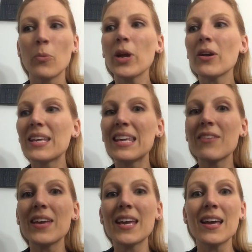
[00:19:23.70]
We are
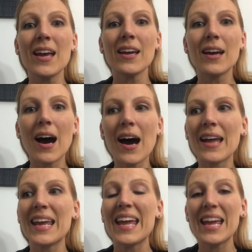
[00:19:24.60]
giving
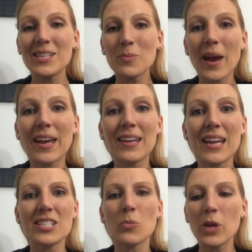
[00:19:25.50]
God his
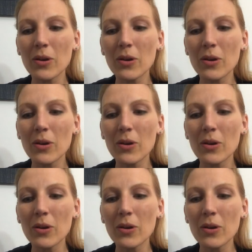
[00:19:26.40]
recognition.